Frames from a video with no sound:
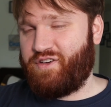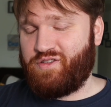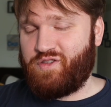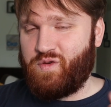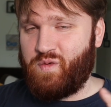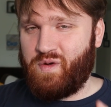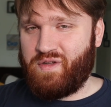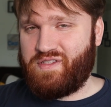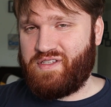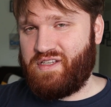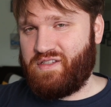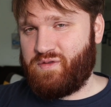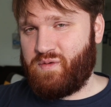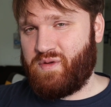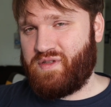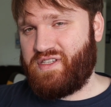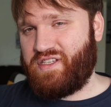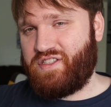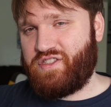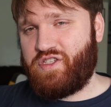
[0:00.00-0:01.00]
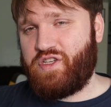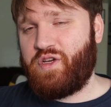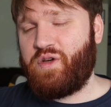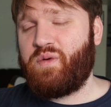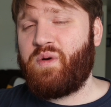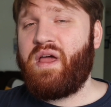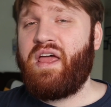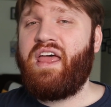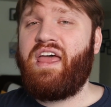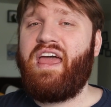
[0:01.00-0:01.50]
year,
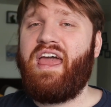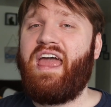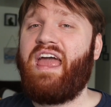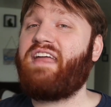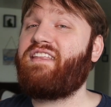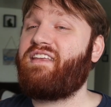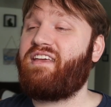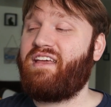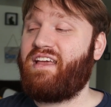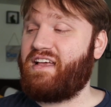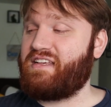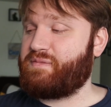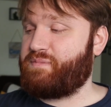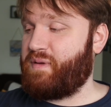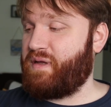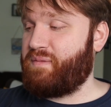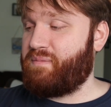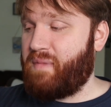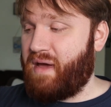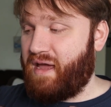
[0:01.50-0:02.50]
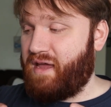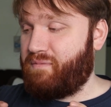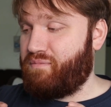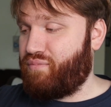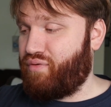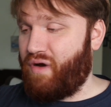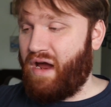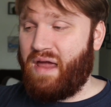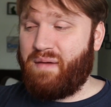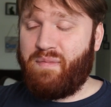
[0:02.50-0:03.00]
2022, and it has been my
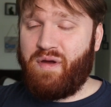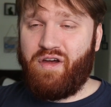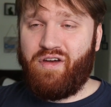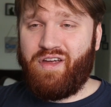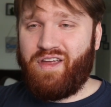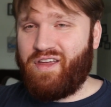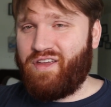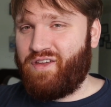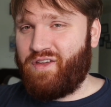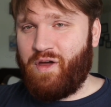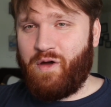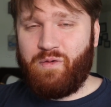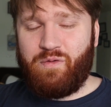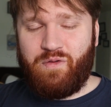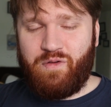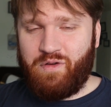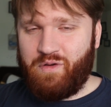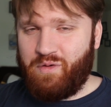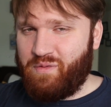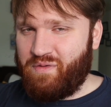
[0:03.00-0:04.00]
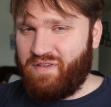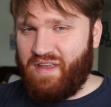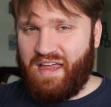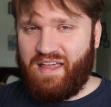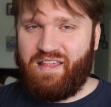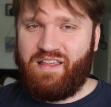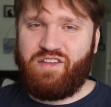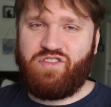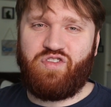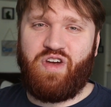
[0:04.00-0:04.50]
primary go to
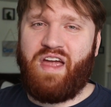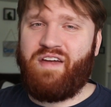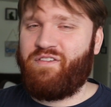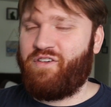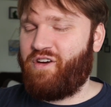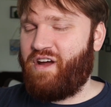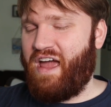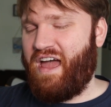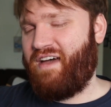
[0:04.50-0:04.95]
daily driver